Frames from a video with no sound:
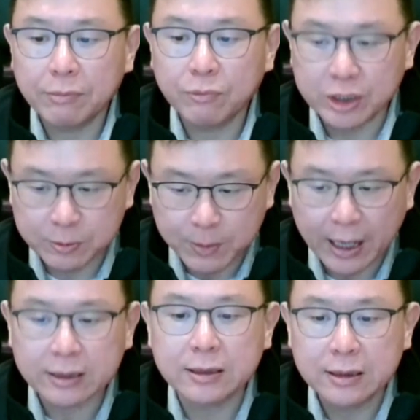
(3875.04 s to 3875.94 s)

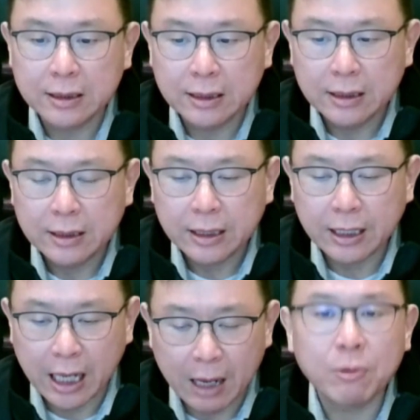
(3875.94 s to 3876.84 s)
respect
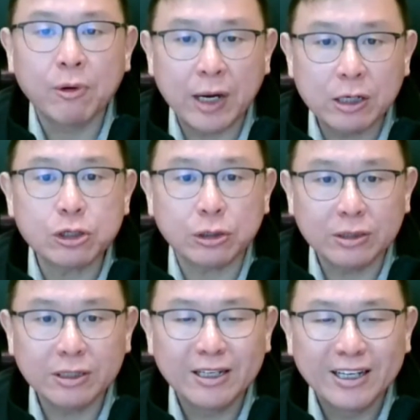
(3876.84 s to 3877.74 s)
and
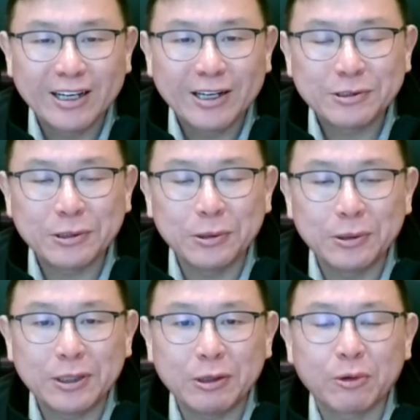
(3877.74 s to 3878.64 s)
admiration
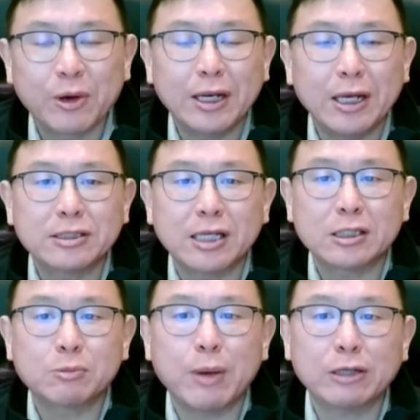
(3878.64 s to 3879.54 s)
to the Ukrainians,
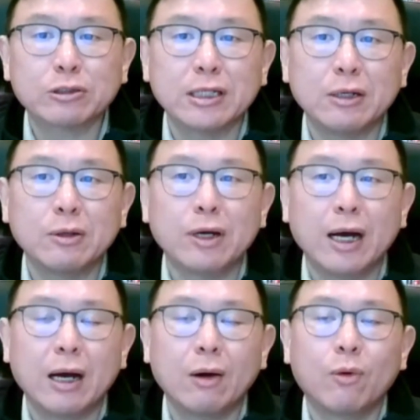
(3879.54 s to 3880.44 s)
especially
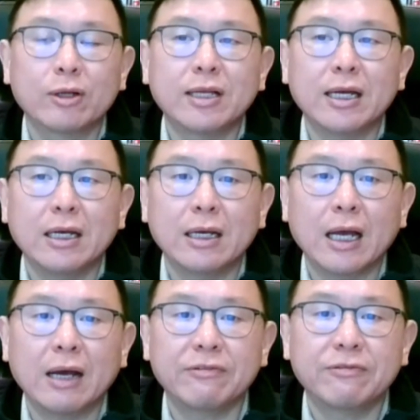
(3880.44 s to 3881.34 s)
what they
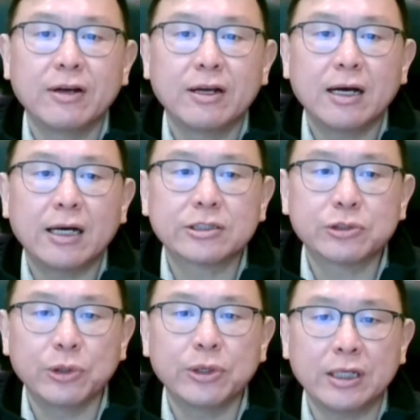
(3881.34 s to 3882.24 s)
have
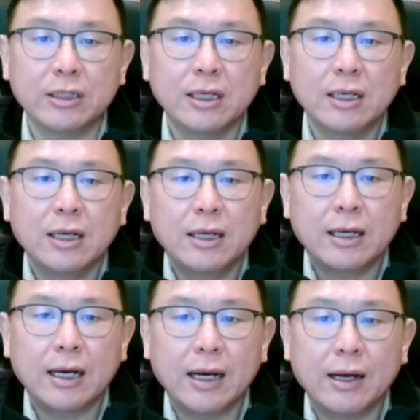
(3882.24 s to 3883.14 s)
asserted,
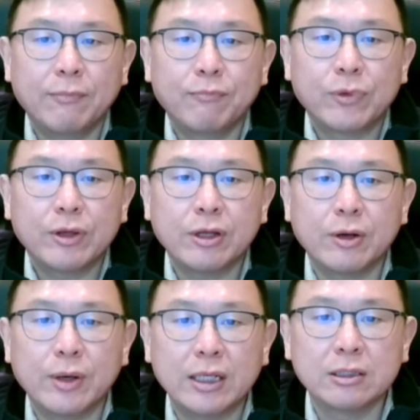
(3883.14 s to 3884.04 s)

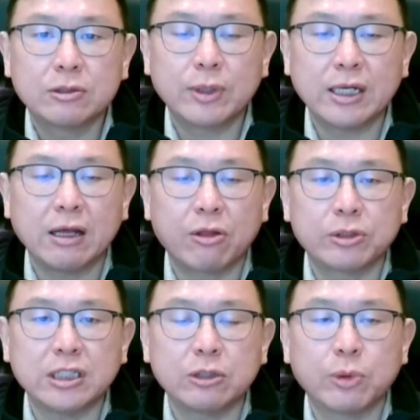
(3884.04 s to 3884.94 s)
in
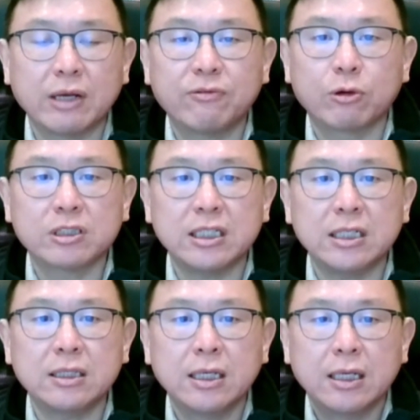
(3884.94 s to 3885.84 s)
2013,
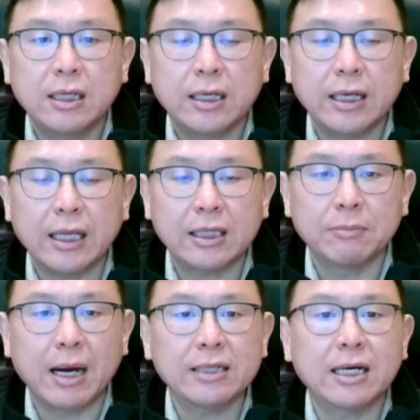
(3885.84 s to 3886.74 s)
2014 at the
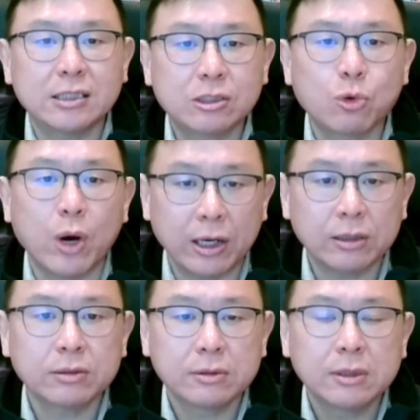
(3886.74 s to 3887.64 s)
Maidan Square.